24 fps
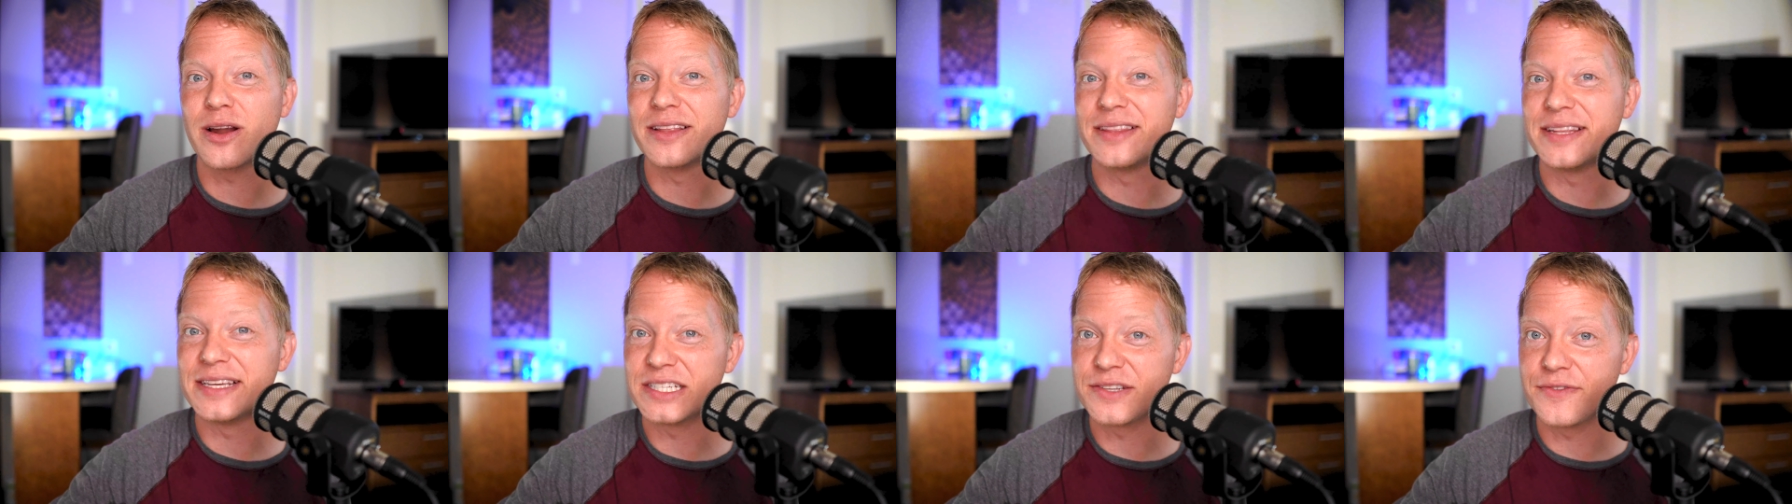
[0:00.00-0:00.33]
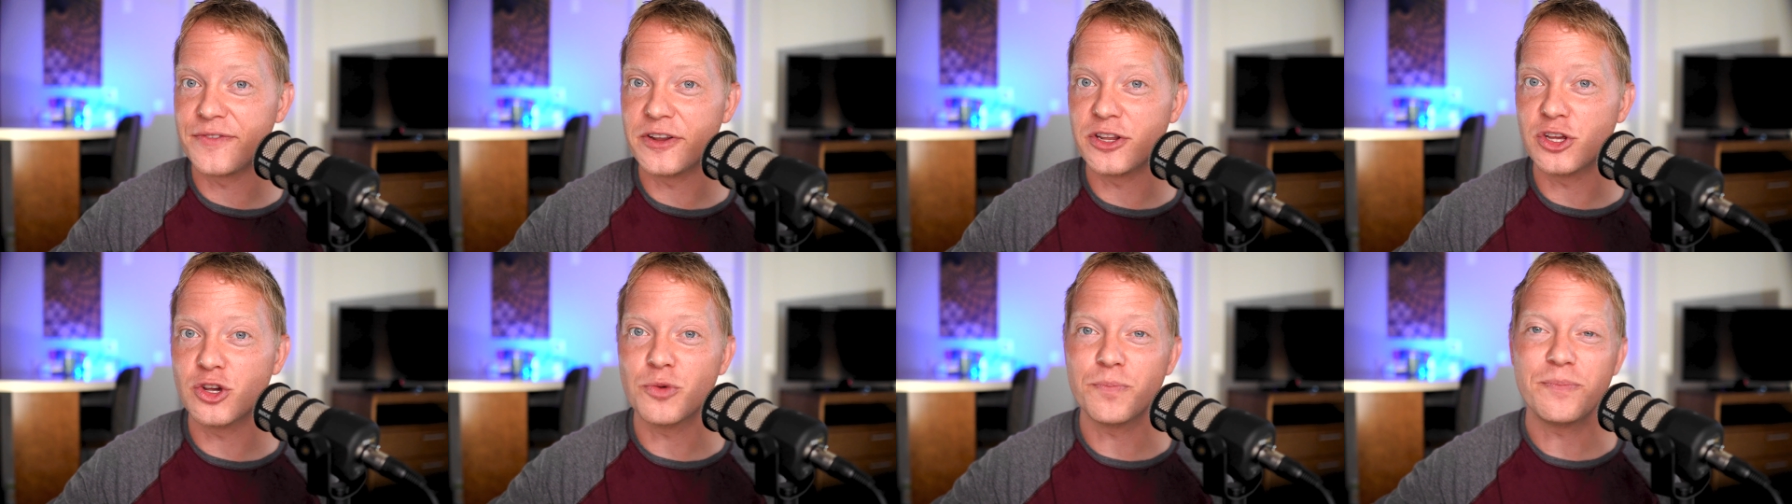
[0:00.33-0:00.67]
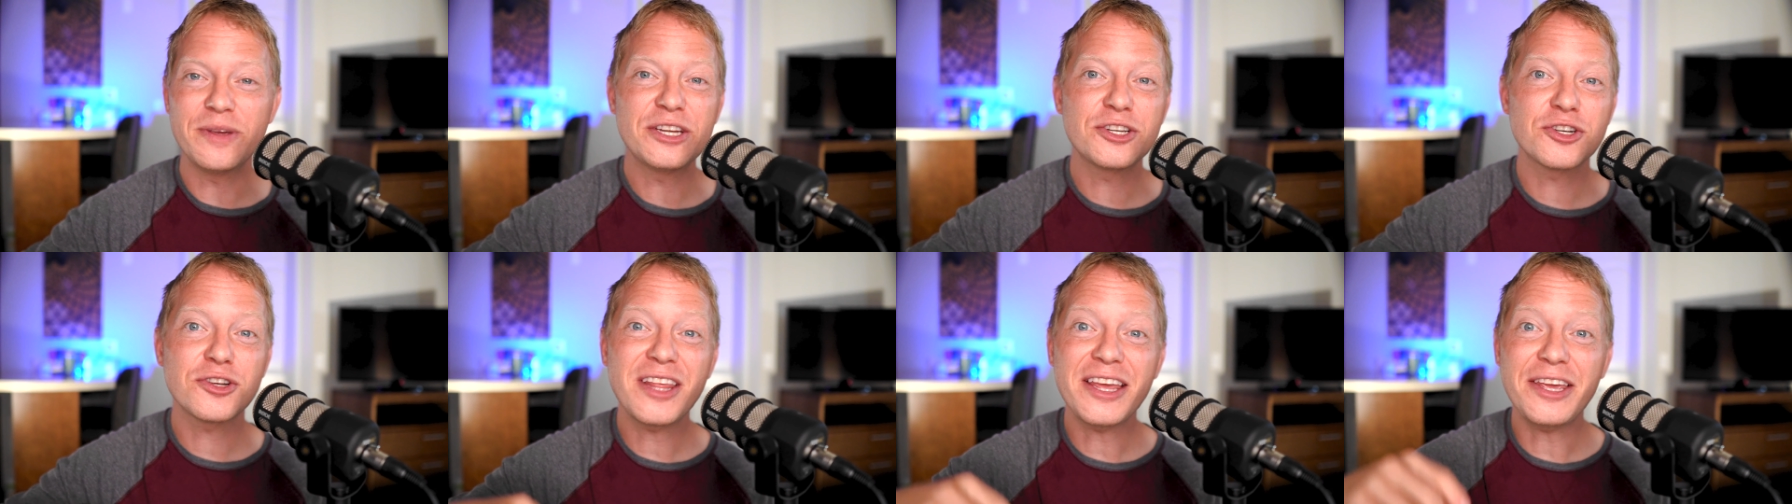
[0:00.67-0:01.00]
out of this video,
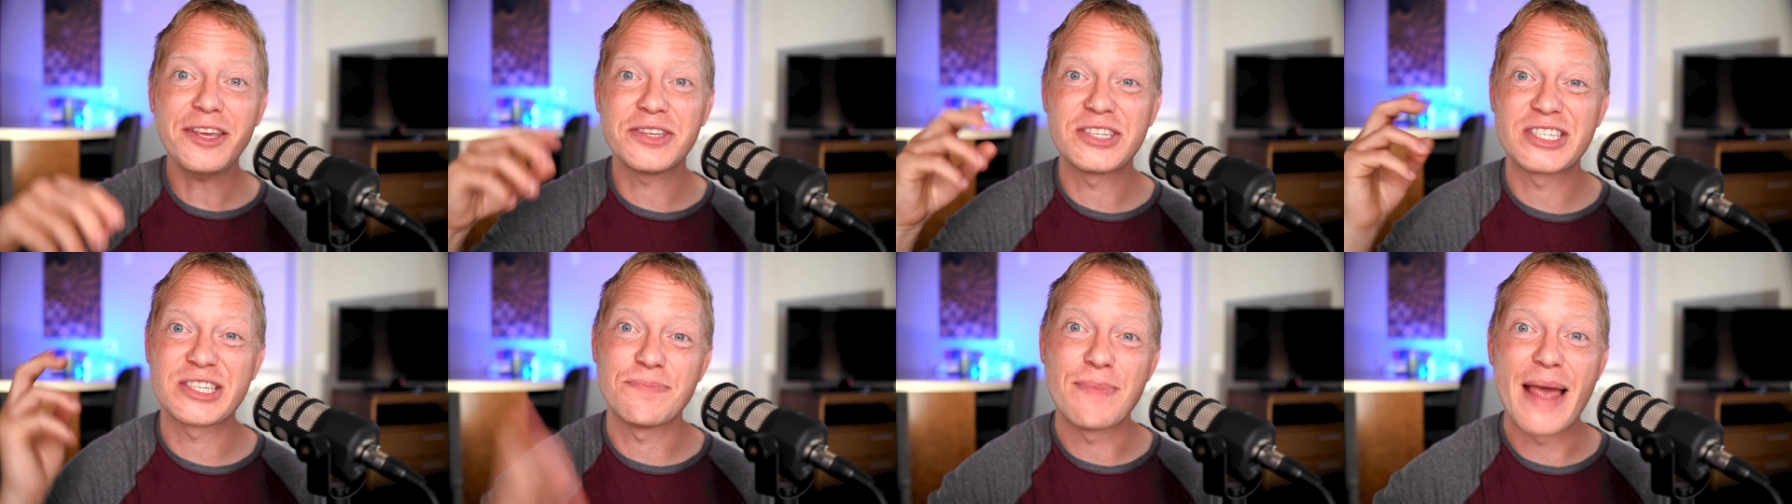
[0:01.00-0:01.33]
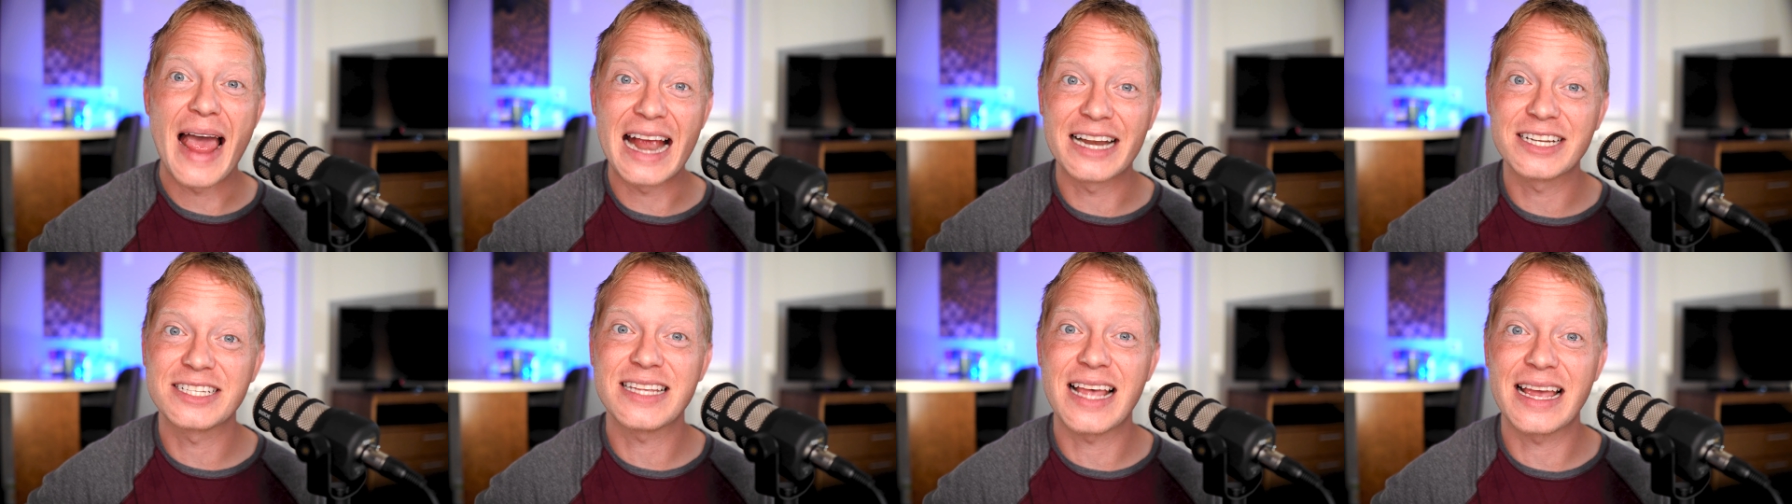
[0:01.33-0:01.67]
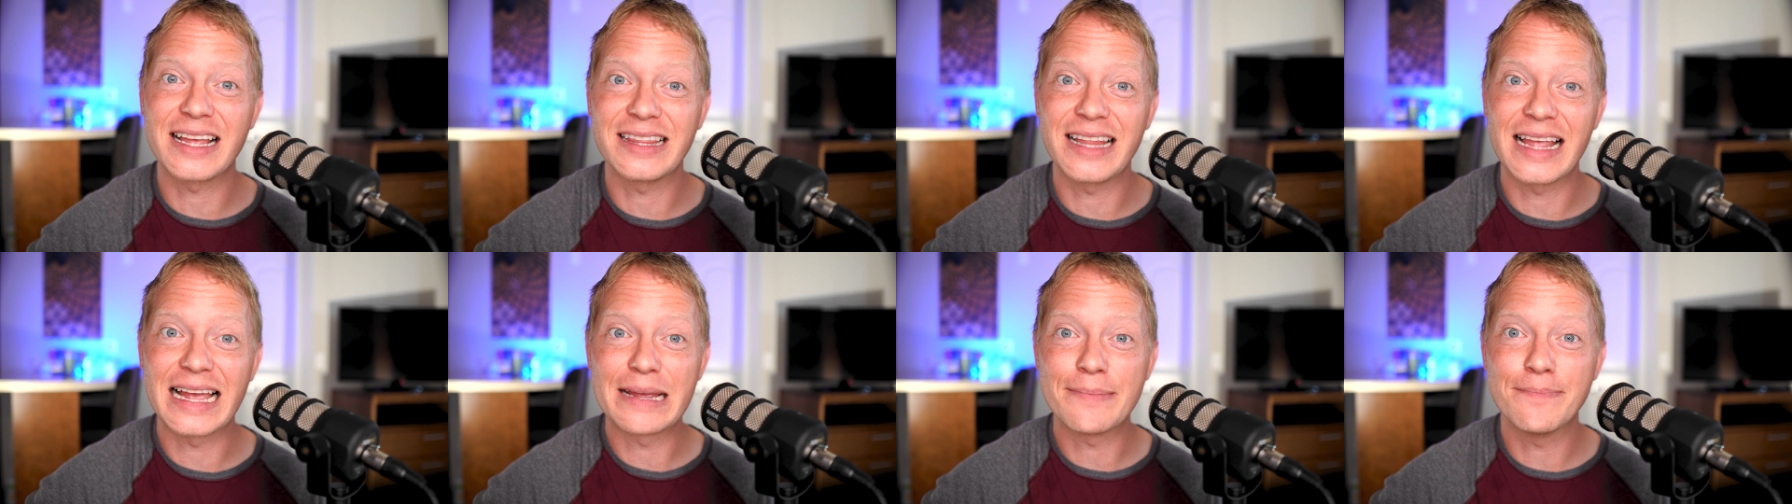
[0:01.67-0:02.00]
be sure that you smash
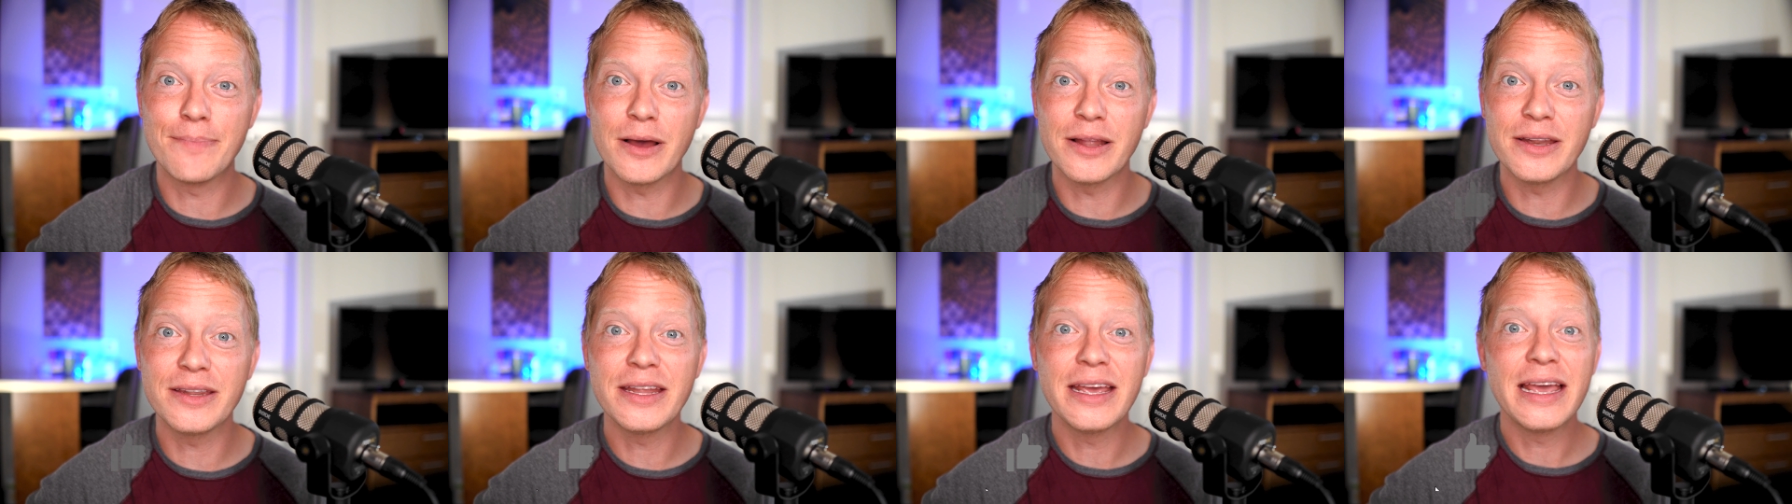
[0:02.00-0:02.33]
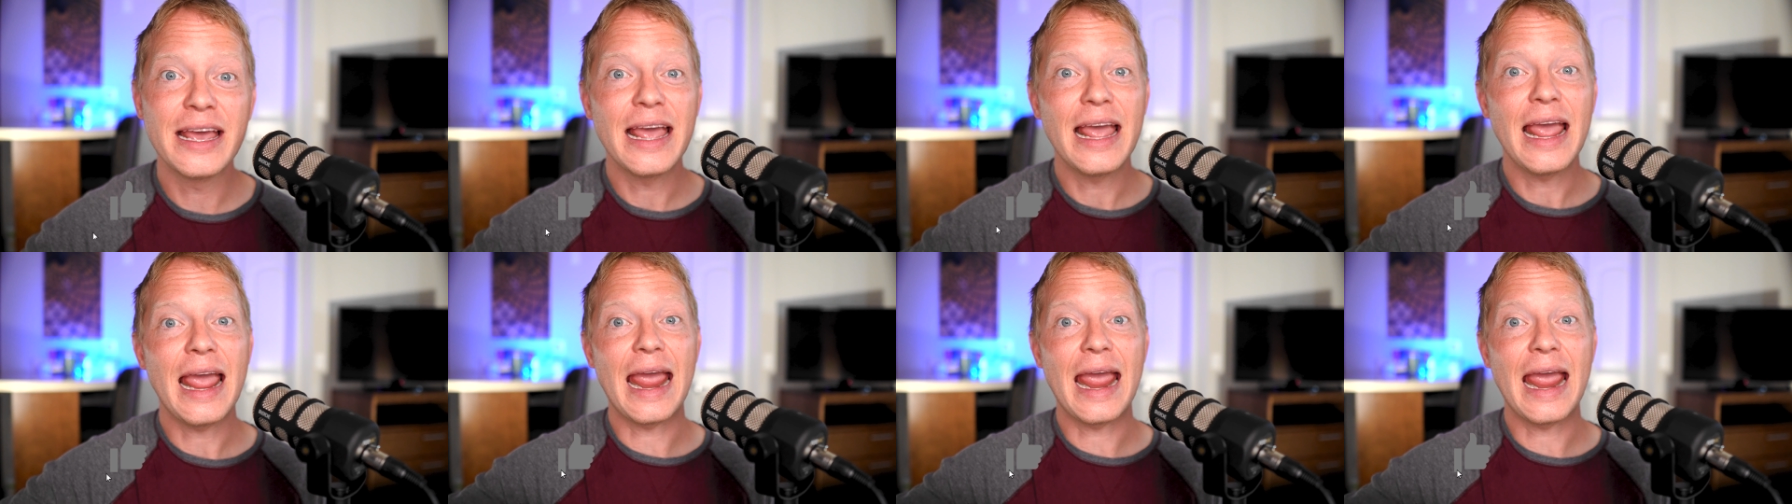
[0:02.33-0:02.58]
that like button